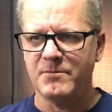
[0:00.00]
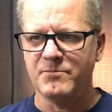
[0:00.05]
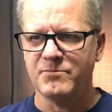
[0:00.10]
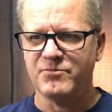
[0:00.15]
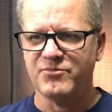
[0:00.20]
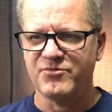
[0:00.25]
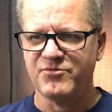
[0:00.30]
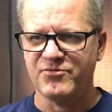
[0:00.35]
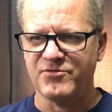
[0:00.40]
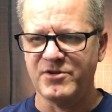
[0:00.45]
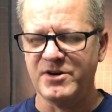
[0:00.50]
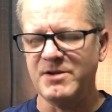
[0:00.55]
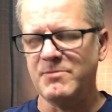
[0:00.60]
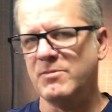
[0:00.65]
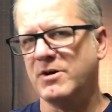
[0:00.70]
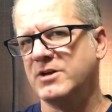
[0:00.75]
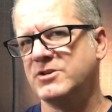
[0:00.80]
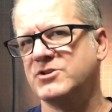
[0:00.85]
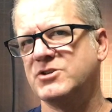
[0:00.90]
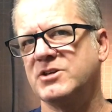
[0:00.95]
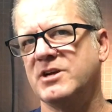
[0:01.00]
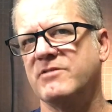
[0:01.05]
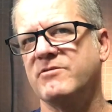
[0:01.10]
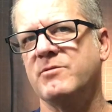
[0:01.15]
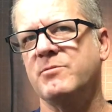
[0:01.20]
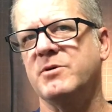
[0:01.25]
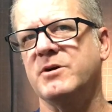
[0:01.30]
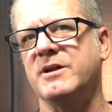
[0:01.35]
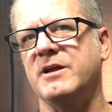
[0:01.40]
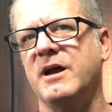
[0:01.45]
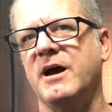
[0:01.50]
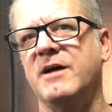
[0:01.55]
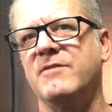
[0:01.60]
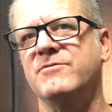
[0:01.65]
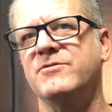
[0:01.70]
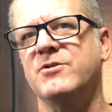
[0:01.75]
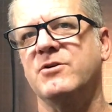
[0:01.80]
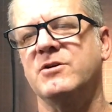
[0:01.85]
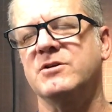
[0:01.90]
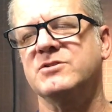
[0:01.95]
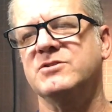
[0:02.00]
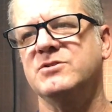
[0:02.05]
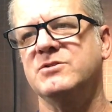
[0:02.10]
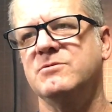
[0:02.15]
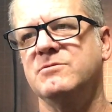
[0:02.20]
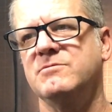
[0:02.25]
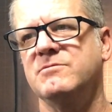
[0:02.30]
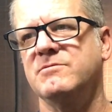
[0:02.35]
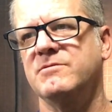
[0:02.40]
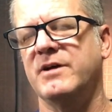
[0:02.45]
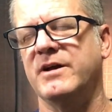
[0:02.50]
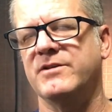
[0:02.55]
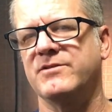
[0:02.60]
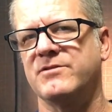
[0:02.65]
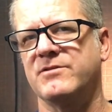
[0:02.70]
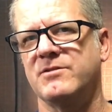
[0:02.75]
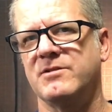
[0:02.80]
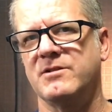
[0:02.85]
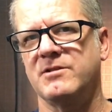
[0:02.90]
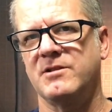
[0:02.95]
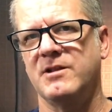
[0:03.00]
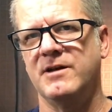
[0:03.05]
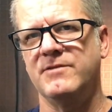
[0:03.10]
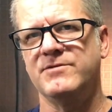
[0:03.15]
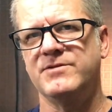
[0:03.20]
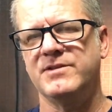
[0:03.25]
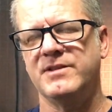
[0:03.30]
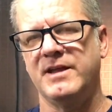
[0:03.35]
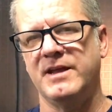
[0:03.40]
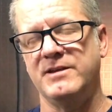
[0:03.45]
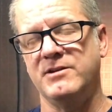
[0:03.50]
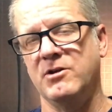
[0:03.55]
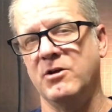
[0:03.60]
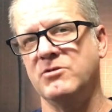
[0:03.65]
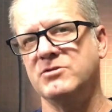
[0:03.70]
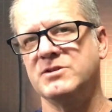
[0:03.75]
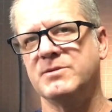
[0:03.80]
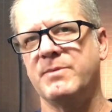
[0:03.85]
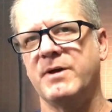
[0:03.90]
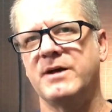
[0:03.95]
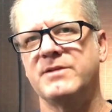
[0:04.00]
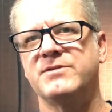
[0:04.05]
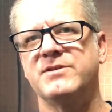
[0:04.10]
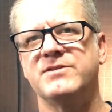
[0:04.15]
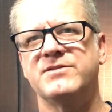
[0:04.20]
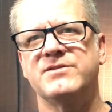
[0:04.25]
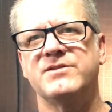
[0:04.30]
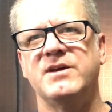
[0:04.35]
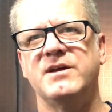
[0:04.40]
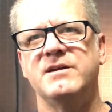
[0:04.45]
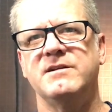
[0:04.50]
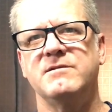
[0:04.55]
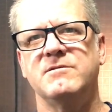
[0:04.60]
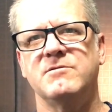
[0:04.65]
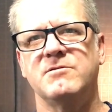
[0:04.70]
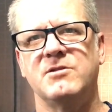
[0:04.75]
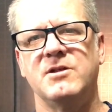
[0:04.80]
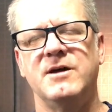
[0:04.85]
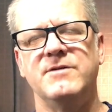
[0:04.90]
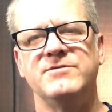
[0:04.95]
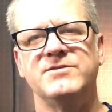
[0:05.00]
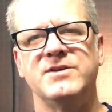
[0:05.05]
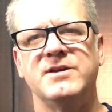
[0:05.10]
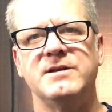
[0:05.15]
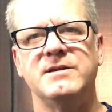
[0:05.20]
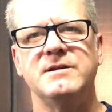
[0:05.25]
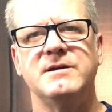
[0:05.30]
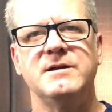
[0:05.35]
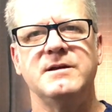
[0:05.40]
pretty much everybody I've talked to knows about this set, loves it.